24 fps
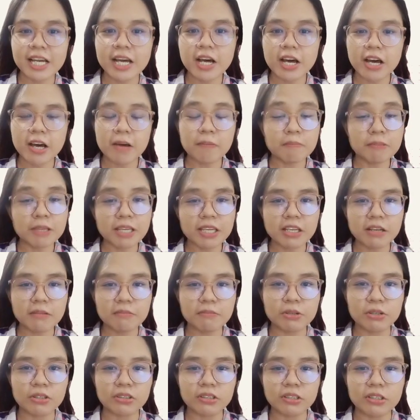
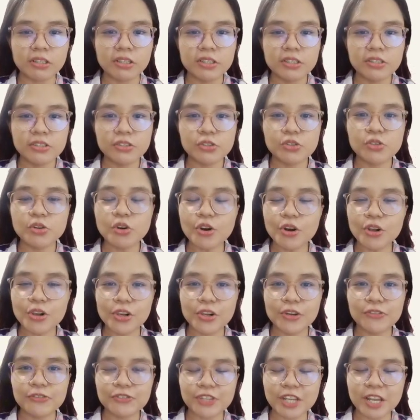applicable to all
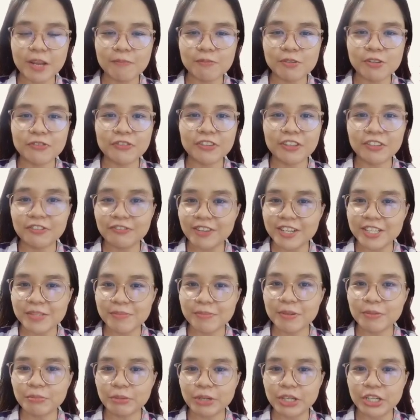of types of
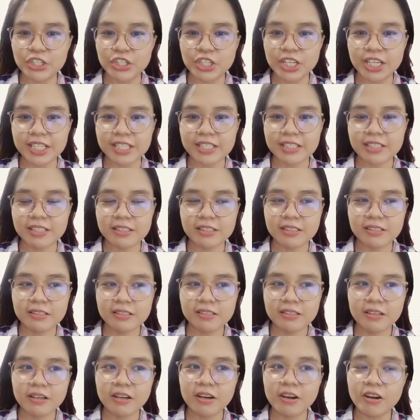investment projects.
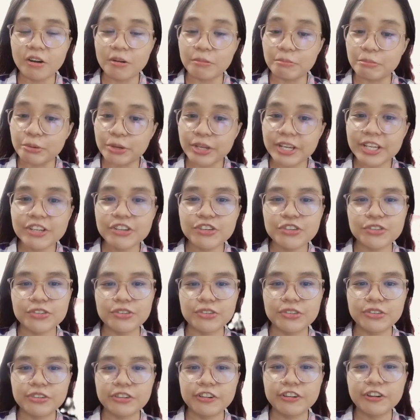A bridge,
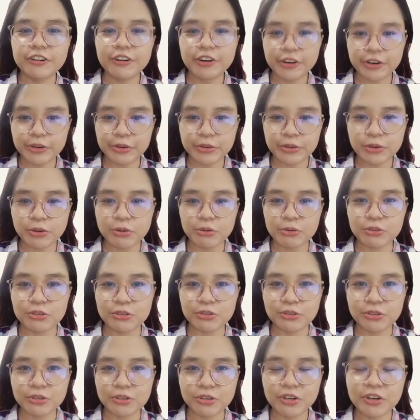a road,
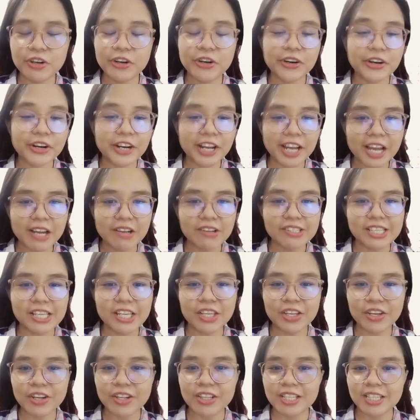or a housing
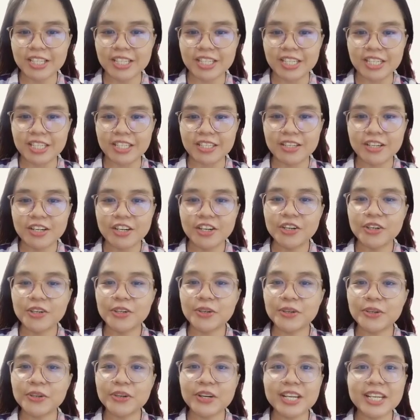colony,
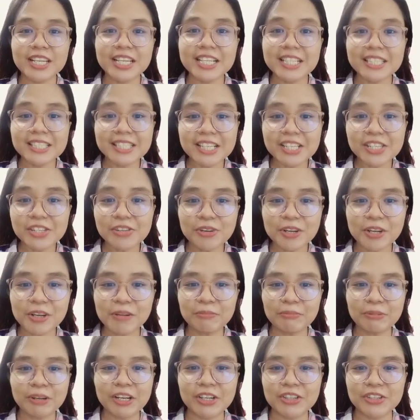or an industrial
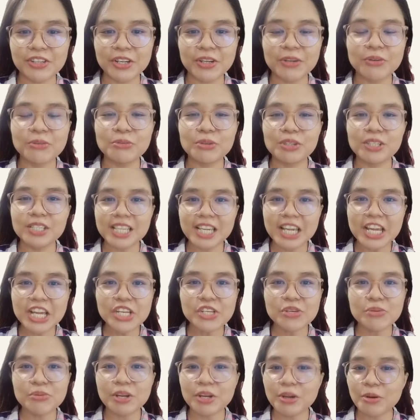project will
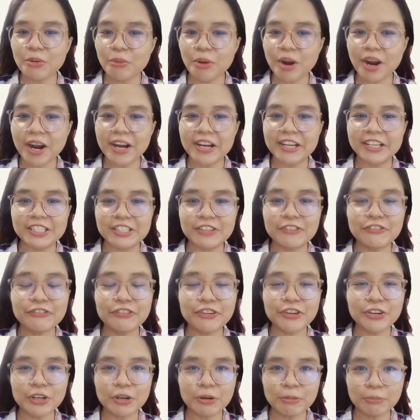each require a
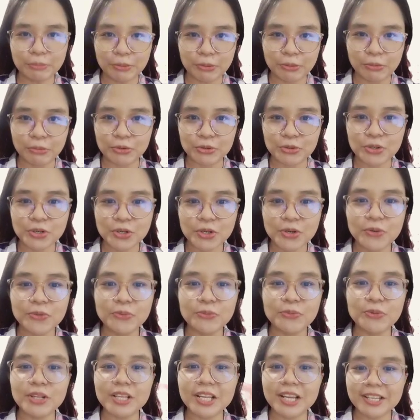different approach
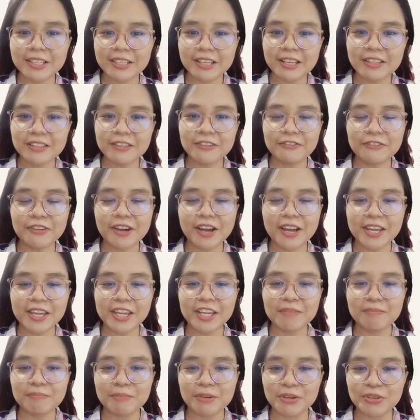while identifying
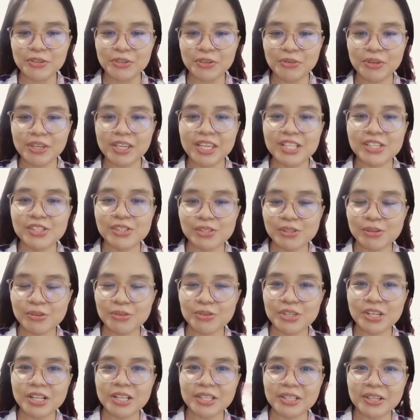and measuring its
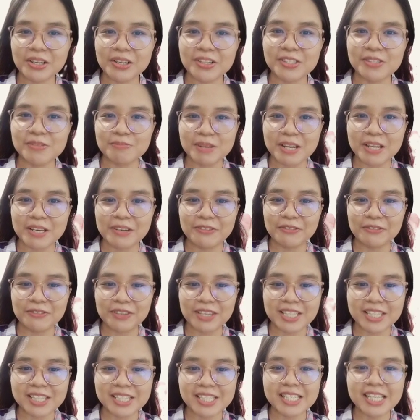social cost benefits